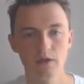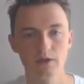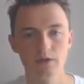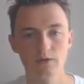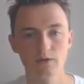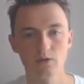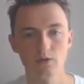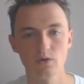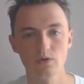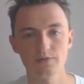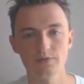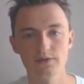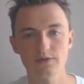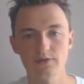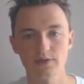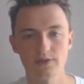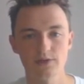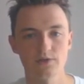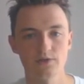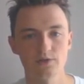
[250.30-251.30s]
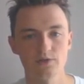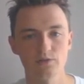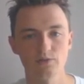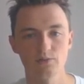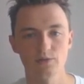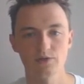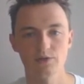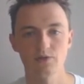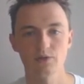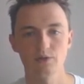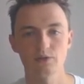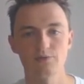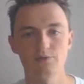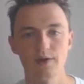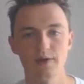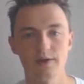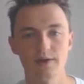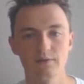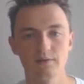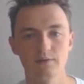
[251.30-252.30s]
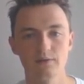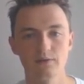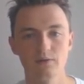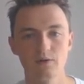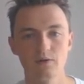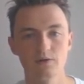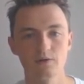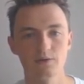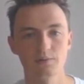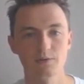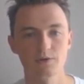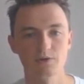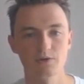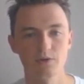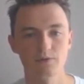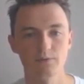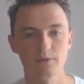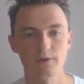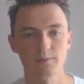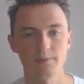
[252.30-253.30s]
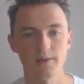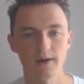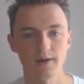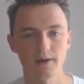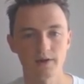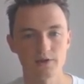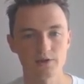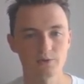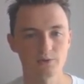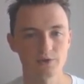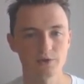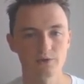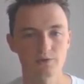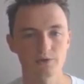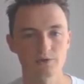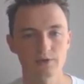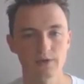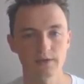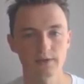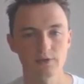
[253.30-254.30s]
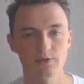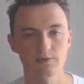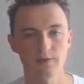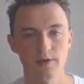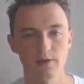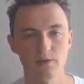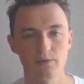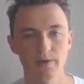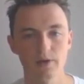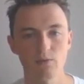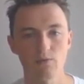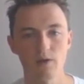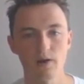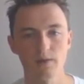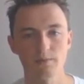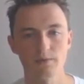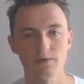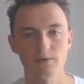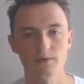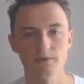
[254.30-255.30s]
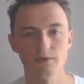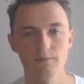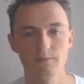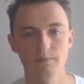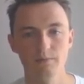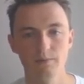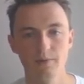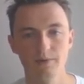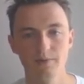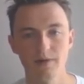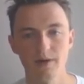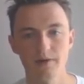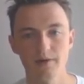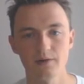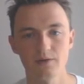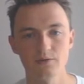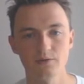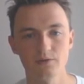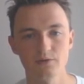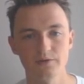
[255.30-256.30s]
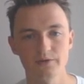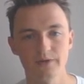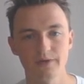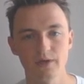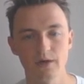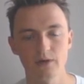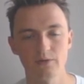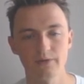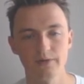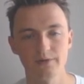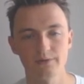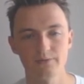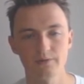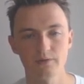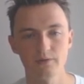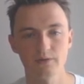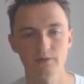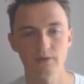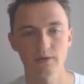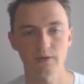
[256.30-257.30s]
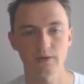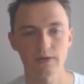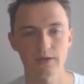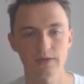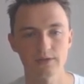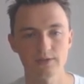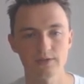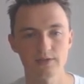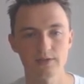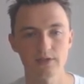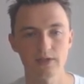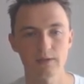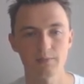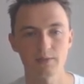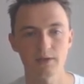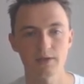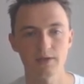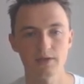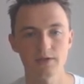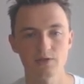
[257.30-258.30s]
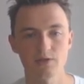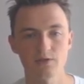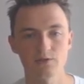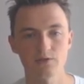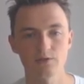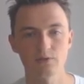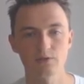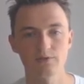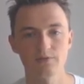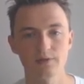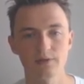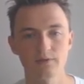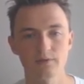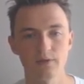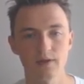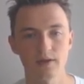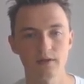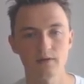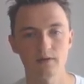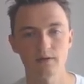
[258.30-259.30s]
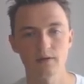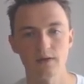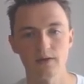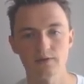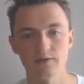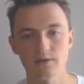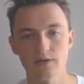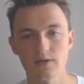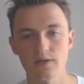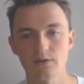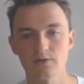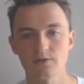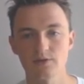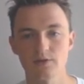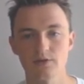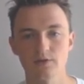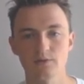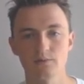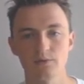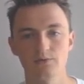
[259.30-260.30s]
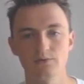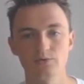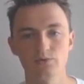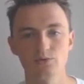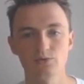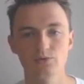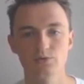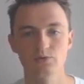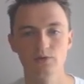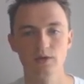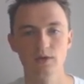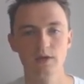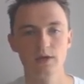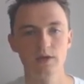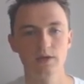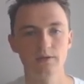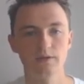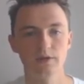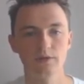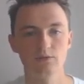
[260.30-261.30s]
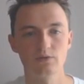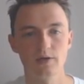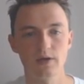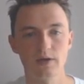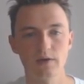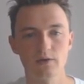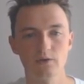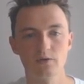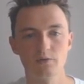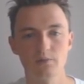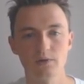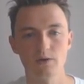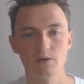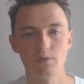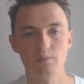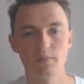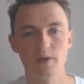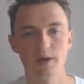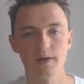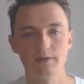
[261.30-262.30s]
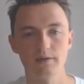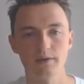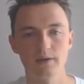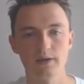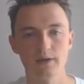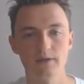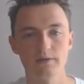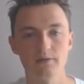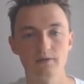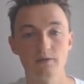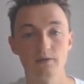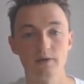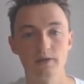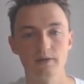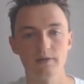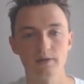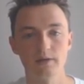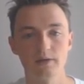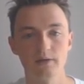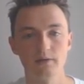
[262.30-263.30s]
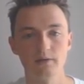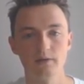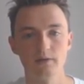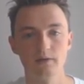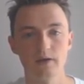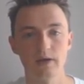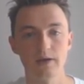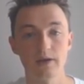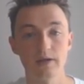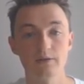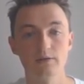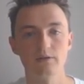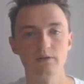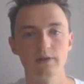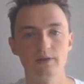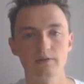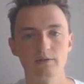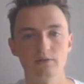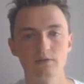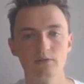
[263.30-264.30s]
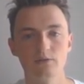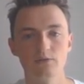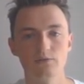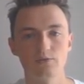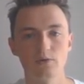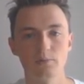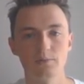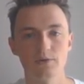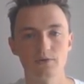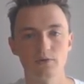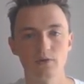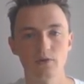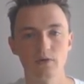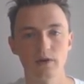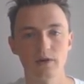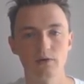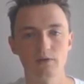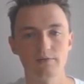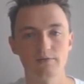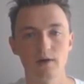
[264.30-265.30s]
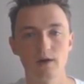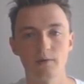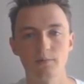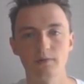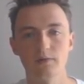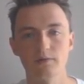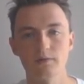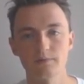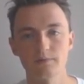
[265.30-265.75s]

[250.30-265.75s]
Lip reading: The goal of these sessions was not to find the ultimate software package which could satisfy all requirements, but rather to consider how different existing applications could fit together as an ecosystem of tools that together could be combined and integrated to form this online environment.